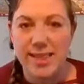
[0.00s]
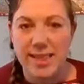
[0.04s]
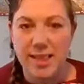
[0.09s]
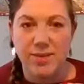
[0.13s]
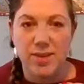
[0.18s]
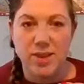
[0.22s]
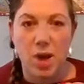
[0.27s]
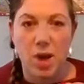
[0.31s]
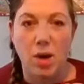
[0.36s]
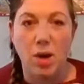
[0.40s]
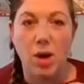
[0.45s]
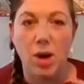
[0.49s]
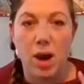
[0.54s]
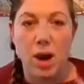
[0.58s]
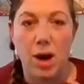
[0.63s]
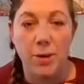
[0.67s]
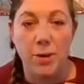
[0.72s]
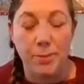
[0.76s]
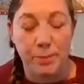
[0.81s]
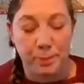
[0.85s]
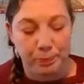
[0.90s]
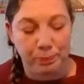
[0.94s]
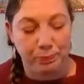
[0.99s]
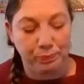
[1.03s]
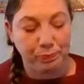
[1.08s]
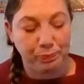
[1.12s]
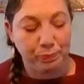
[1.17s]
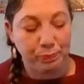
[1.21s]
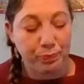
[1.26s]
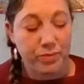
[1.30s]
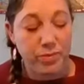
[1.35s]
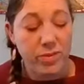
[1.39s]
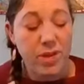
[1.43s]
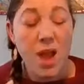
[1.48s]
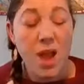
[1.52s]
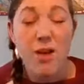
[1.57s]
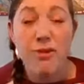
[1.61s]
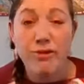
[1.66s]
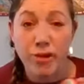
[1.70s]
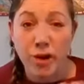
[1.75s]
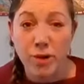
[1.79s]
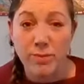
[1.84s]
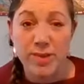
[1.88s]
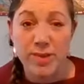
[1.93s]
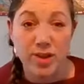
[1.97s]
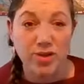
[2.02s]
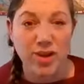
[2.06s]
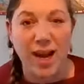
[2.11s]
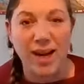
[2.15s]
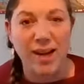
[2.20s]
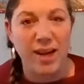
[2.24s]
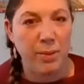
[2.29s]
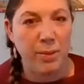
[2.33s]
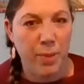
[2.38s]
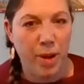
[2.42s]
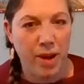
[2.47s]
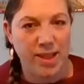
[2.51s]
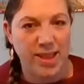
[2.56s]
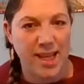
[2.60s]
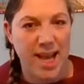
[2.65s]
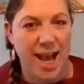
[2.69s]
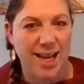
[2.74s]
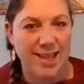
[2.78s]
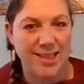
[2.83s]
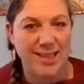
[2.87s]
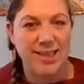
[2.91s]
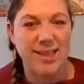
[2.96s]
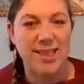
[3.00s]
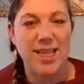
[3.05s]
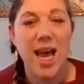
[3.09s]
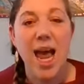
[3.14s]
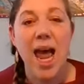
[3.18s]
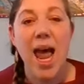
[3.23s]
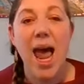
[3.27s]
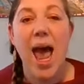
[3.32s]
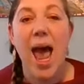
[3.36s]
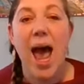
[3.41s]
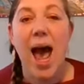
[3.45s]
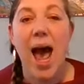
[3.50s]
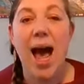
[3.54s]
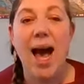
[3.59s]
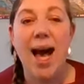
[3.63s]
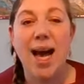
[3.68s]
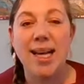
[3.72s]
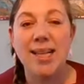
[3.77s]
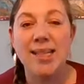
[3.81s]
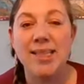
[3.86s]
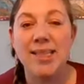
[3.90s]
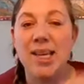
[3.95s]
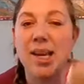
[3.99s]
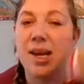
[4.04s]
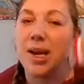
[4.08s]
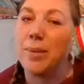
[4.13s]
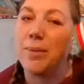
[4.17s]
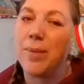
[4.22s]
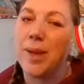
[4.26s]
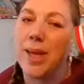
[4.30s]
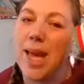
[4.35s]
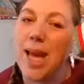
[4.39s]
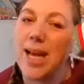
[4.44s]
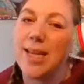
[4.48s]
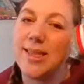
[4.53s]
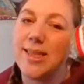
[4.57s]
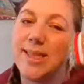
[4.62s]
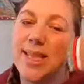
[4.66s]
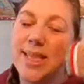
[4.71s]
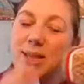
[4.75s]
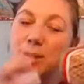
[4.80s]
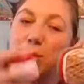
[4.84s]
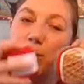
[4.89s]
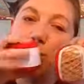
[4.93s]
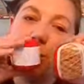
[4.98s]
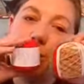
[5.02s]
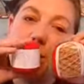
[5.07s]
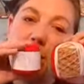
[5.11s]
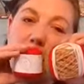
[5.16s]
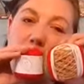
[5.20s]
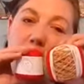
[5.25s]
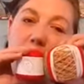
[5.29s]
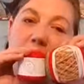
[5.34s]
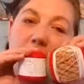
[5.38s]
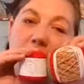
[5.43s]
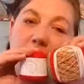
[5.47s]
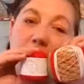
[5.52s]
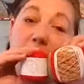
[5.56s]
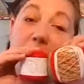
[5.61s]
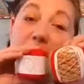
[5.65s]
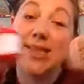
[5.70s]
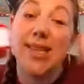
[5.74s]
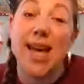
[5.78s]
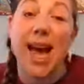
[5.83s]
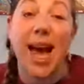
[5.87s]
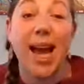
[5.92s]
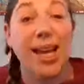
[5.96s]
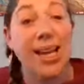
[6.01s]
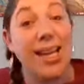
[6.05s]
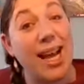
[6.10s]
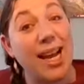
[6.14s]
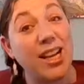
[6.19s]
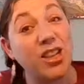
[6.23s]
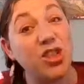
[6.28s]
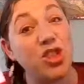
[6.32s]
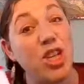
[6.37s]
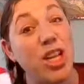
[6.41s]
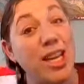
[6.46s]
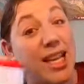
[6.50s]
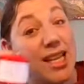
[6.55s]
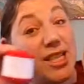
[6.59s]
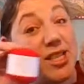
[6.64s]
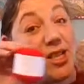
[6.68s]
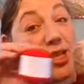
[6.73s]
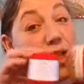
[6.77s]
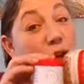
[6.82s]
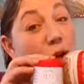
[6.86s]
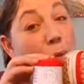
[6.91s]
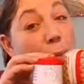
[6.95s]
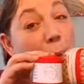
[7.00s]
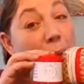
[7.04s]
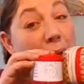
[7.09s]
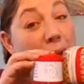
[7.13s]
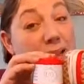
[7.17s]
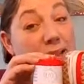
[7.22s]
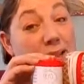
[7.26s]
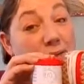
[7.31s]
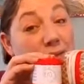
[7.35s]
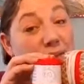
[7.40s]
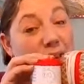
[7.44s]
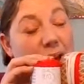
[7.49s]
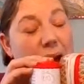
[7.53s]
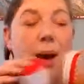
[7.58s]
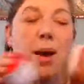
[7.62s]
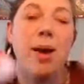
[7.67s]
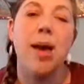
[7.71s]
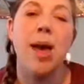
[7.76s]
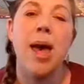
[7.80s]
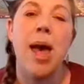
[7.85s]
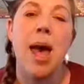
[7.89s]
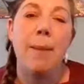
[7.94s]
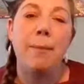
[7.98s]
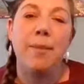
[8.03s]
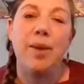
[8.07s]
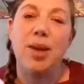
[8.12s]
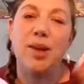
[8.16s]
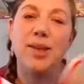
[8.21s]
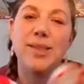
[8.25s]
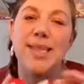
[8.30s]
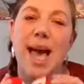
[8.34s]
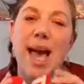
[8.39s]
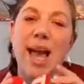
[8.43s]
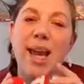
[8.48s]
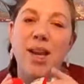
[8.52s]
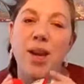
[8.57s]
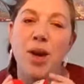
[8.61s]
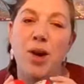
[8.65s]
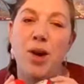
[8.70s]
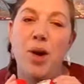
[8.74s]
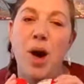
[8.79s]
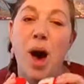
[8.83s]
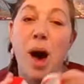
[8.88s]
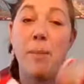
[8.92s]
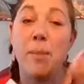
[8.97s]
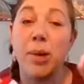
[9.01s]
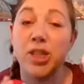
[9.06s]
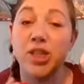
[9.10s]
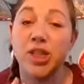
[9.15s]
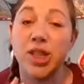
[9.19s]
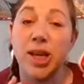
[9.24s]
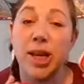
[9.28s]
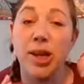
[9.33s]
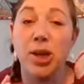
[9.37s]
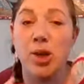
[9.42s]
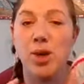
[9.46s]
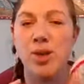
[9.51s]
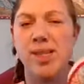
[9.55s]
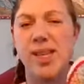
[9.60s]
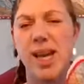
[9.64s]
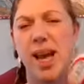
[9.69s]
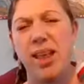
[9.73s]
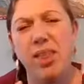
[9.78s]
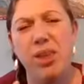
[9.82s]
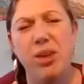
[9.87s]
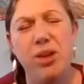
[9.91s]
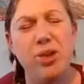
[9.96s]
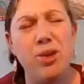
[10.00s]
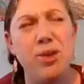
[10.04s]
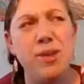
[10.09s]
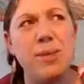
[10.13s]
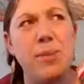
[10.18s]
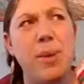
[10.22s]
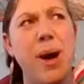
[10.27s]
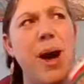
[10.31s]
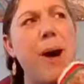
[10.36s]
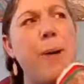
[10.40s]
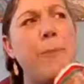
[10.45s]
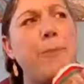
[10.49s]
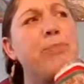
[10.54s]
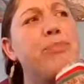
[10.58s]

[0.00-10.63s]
suck-along from Stranded podcast. And yes, this would be perfect. I can actually knit 2 pairs of that because I know how much I use. I'd use about